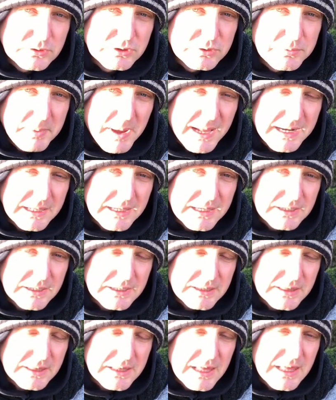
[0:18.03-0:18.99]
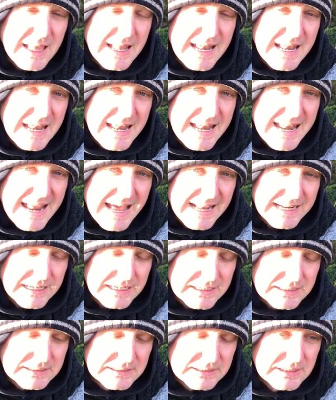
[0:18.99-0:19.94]
Japonicus nana.
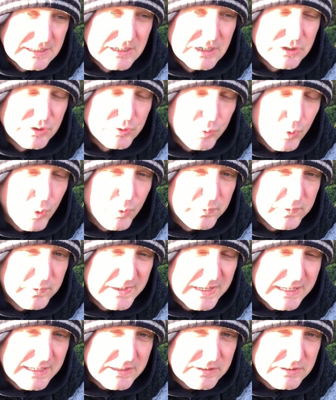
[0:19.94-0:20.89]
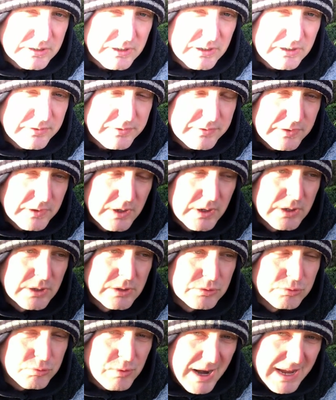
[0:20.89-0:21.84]
Dwarf lily turf,
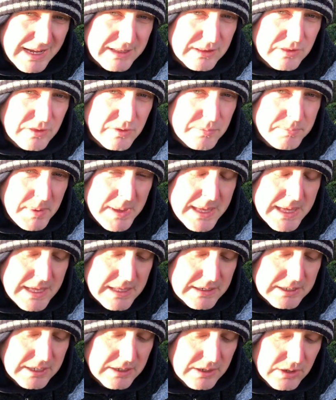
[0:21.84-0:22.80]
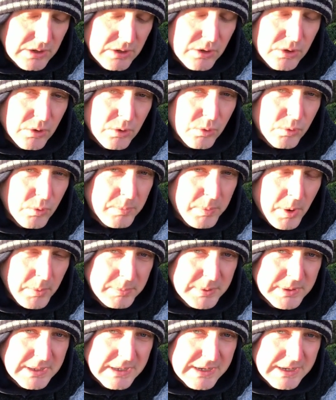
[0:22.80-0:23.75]
dragon's beard, all
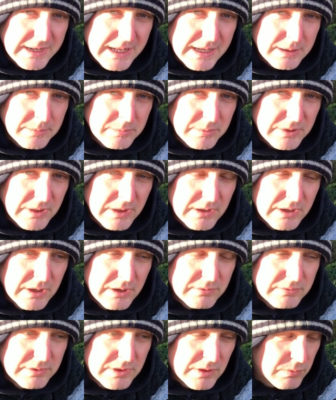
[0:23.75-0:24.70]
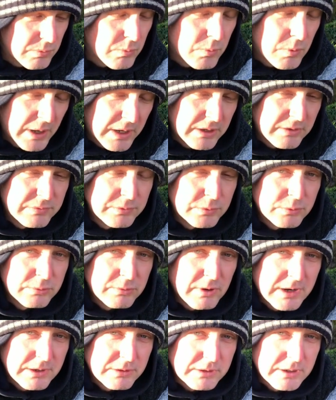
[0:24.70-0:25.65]
popular names for this wonderful
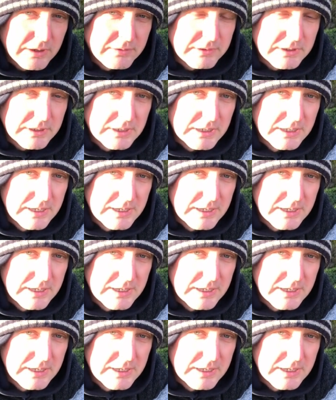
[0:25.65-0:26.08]
ground cover.